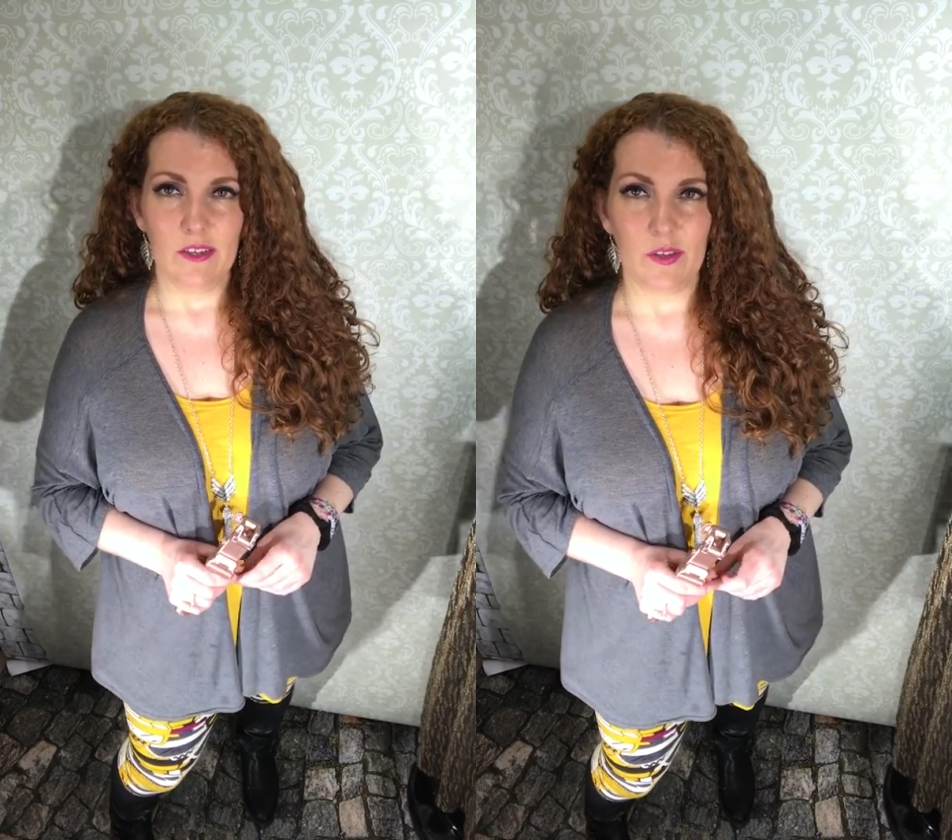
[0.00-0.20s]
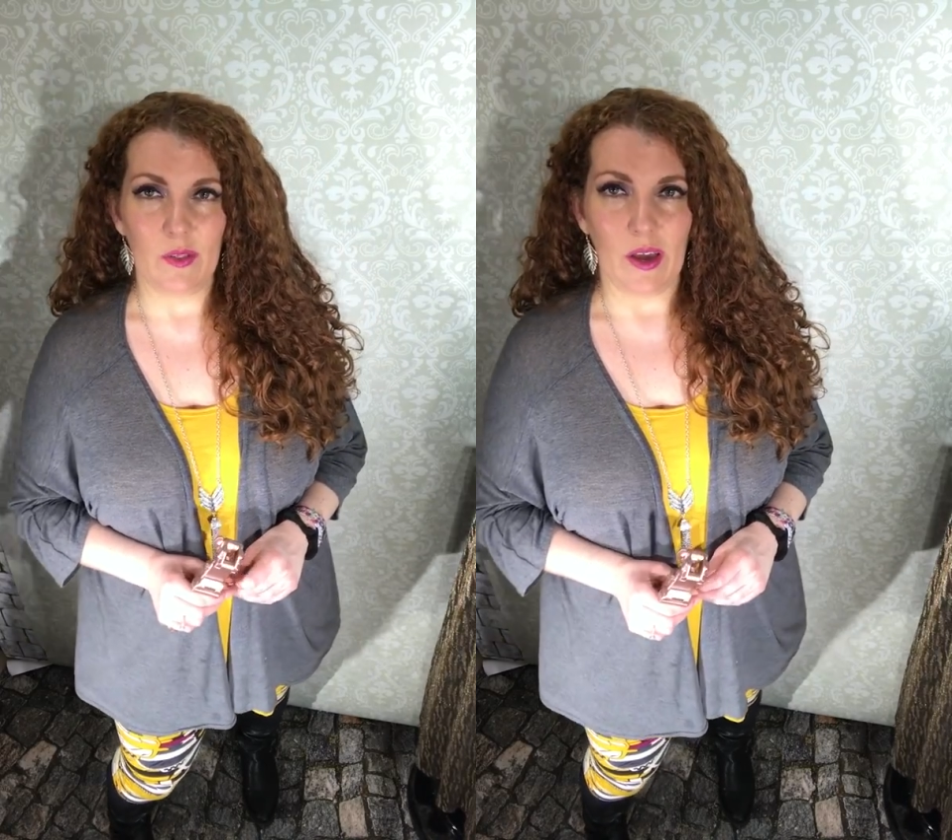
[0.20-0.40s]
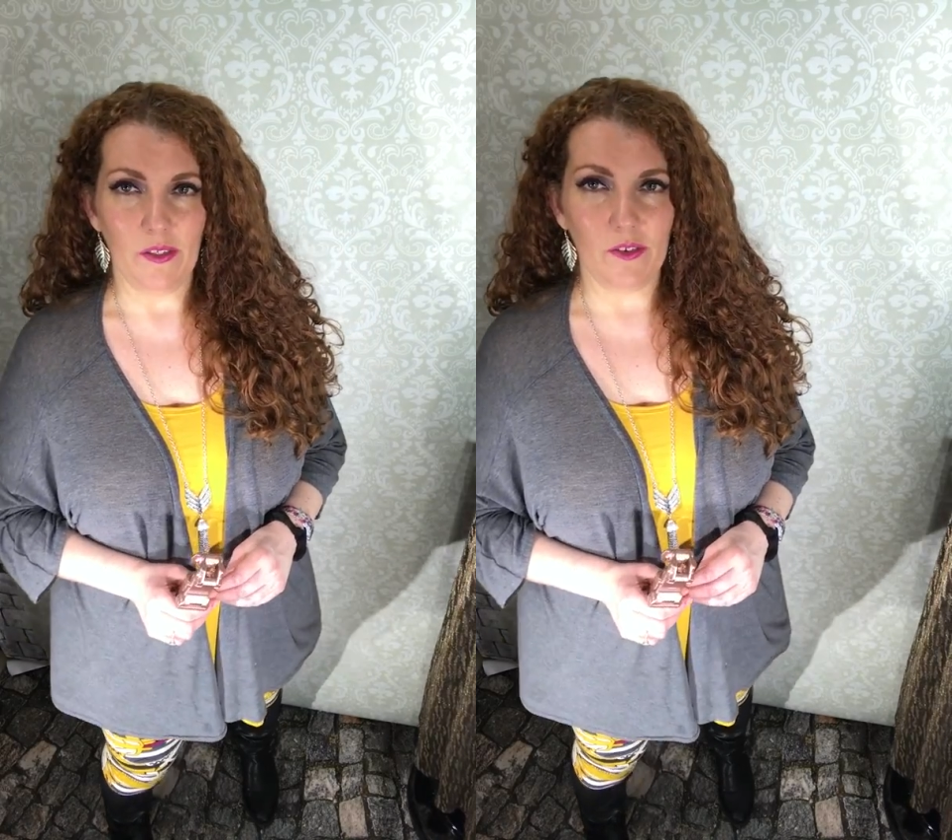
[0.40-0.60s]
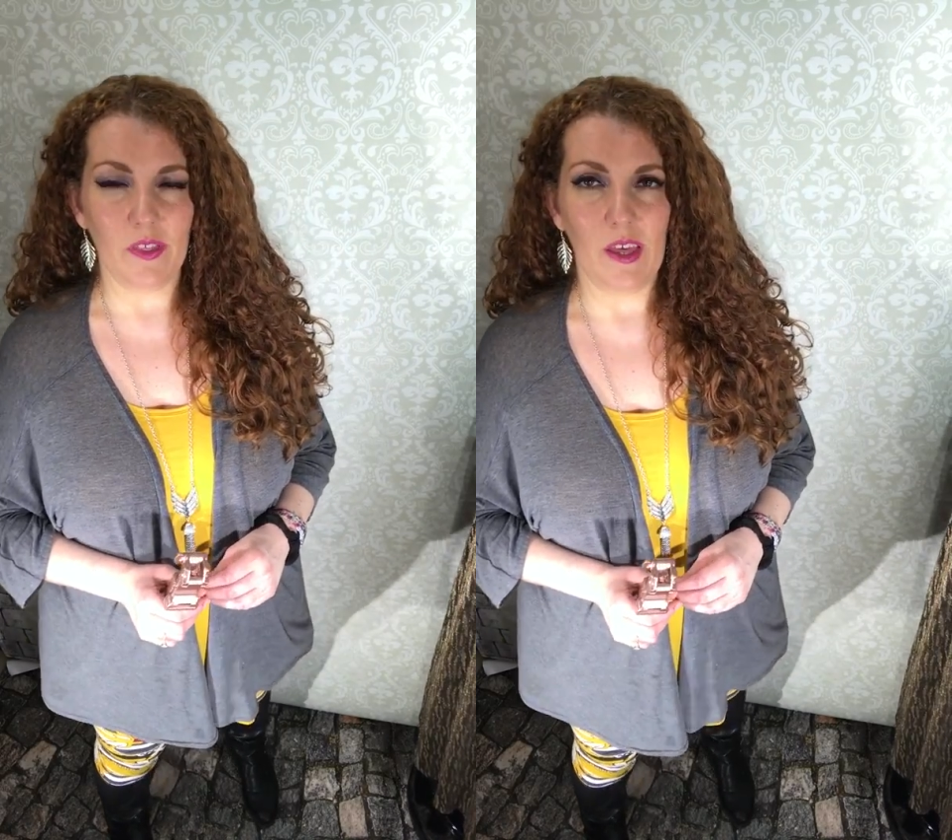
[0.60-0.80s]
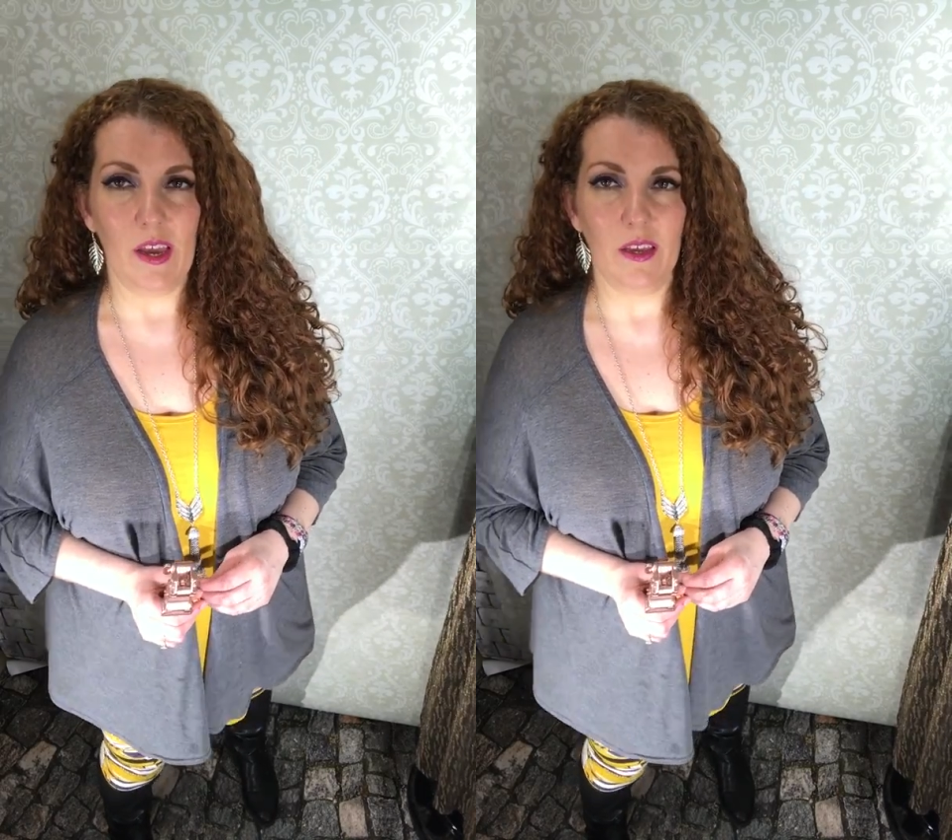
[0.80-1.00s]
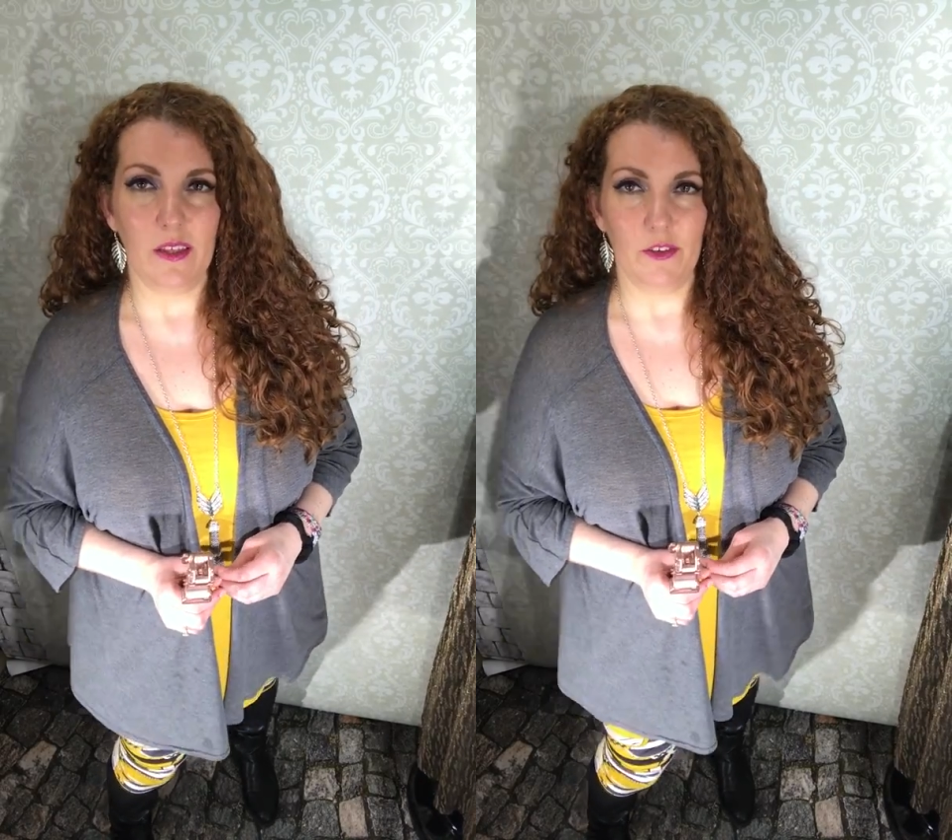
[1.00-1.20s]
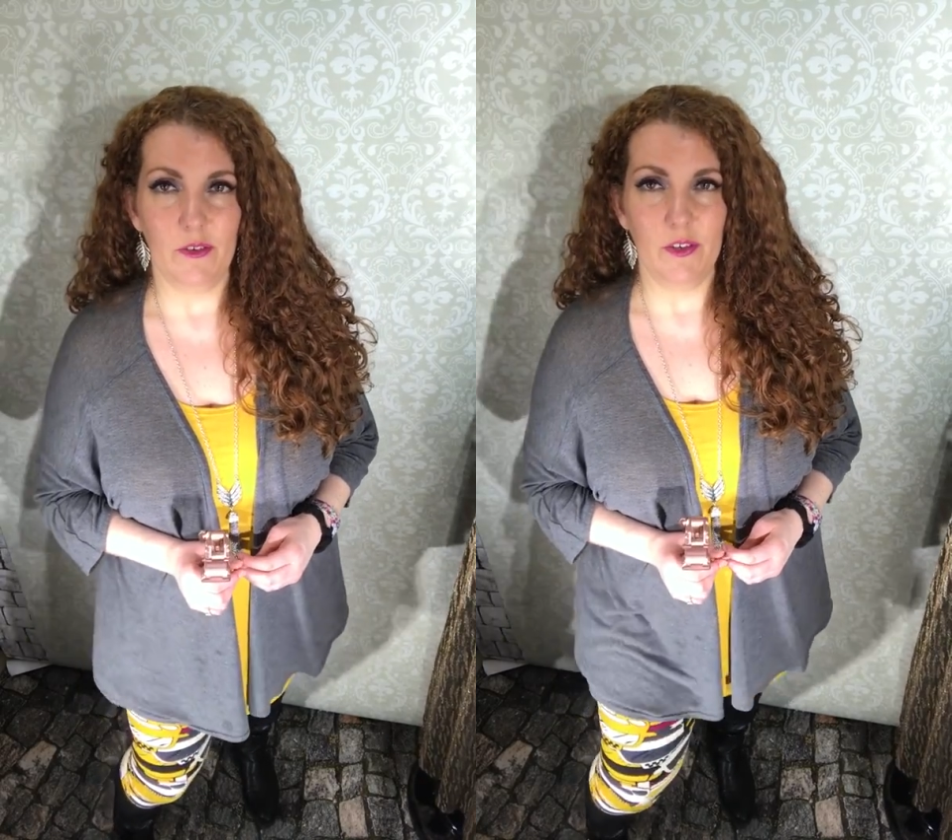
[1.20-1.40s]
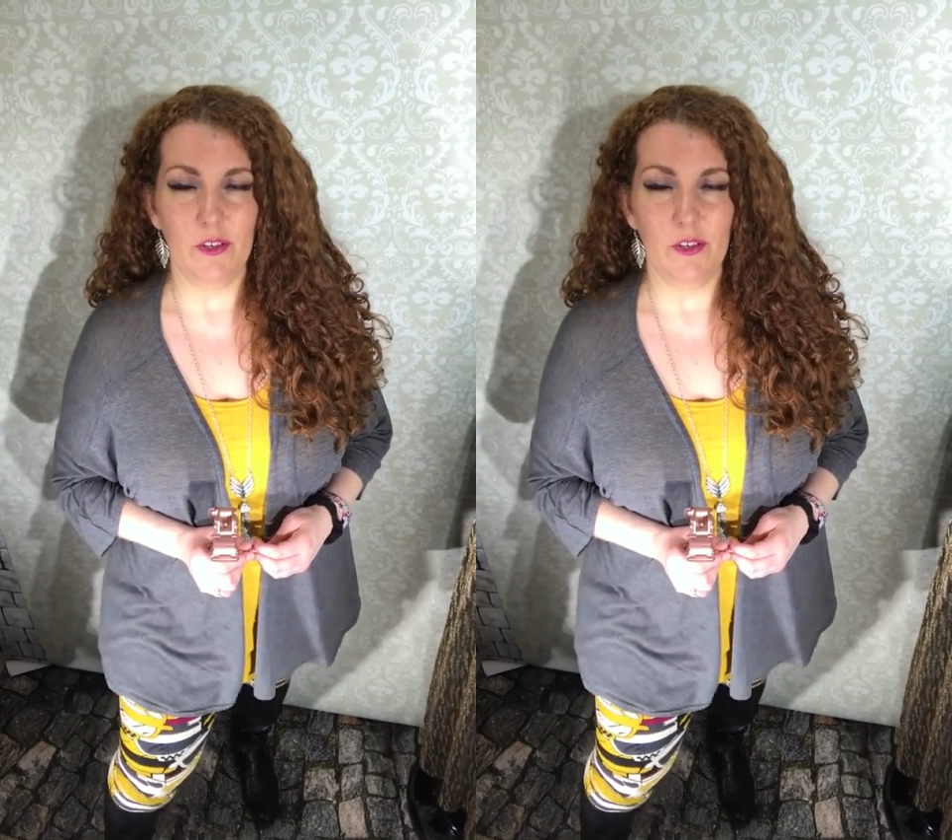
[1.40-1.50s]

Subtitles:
So the other thing that you can